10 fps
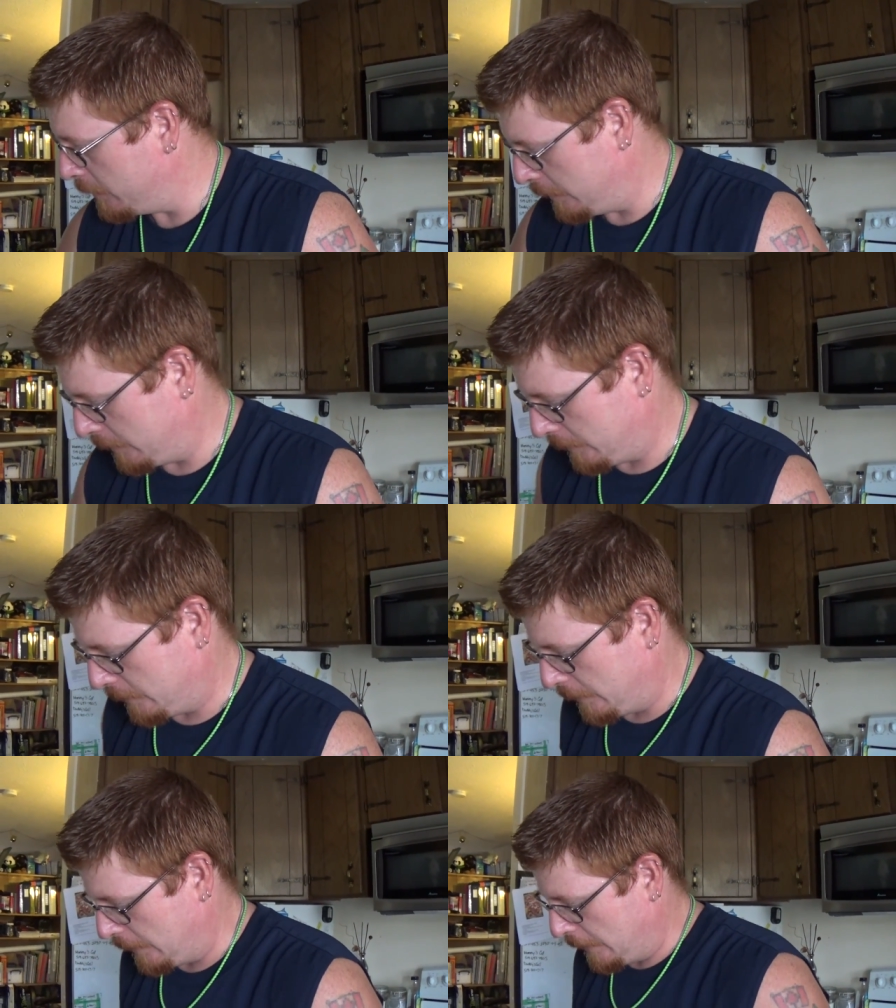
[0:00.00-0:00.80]
Then keep it the
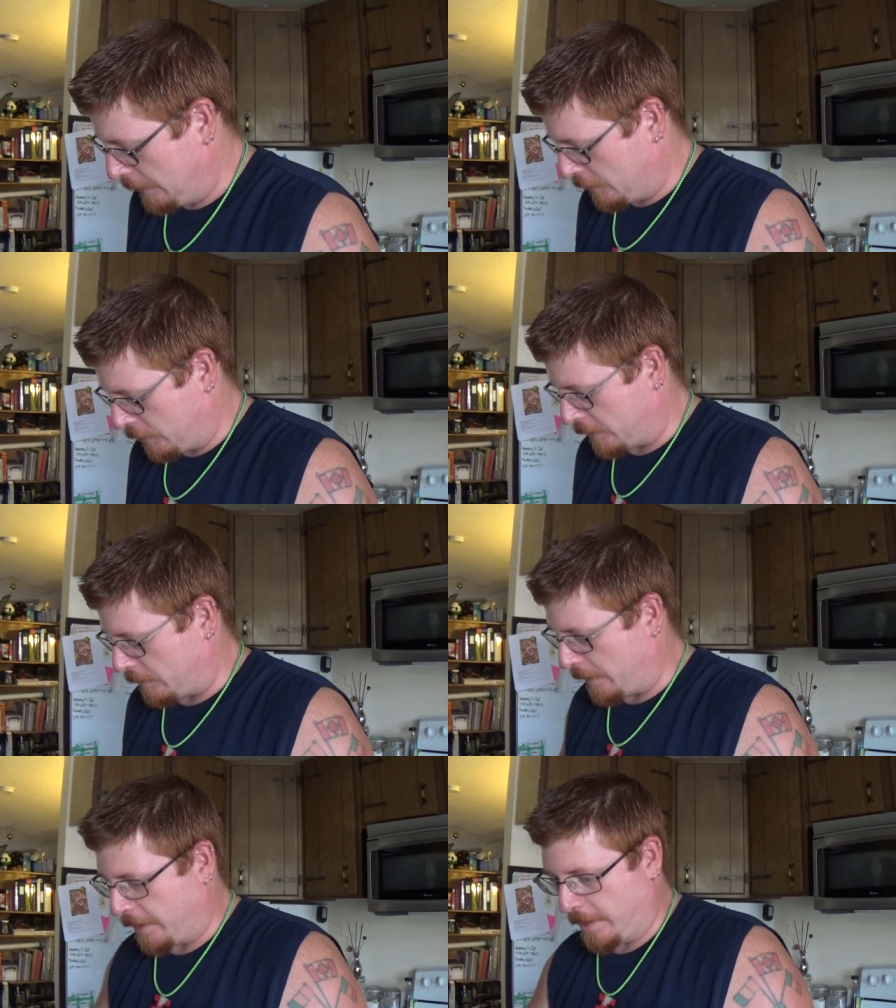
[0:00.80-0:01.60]
way it is. Just
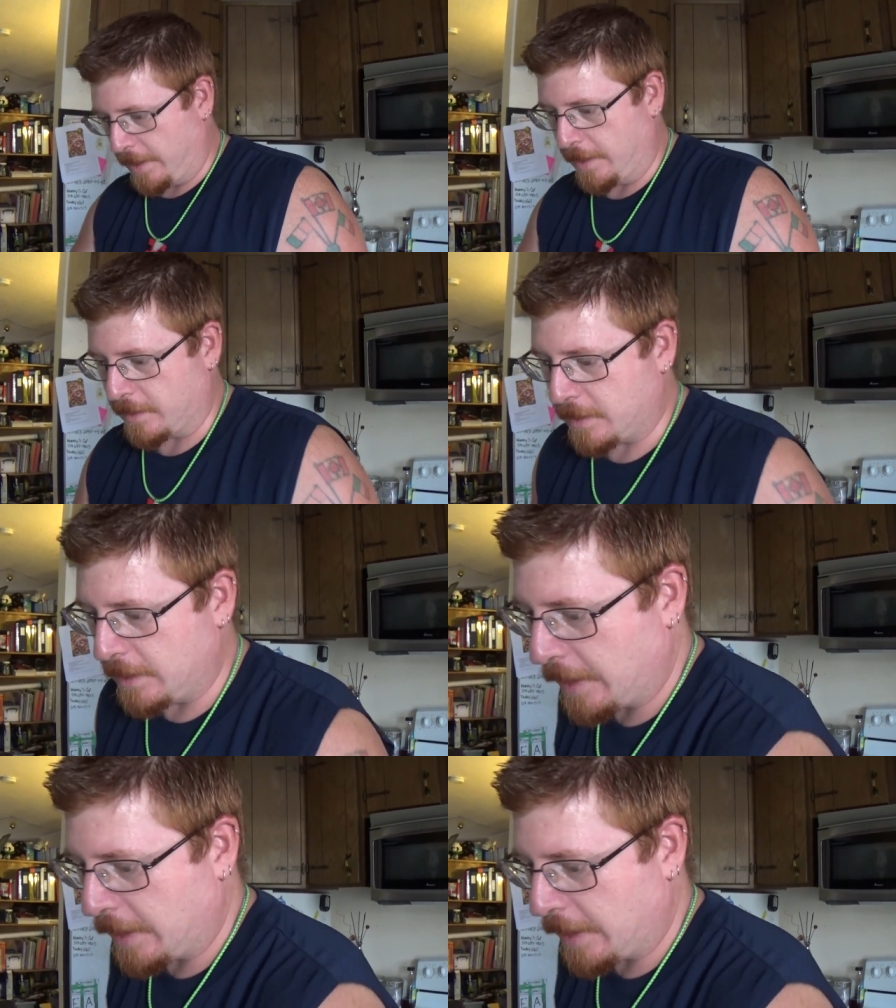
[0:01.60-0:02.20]
the way that it is.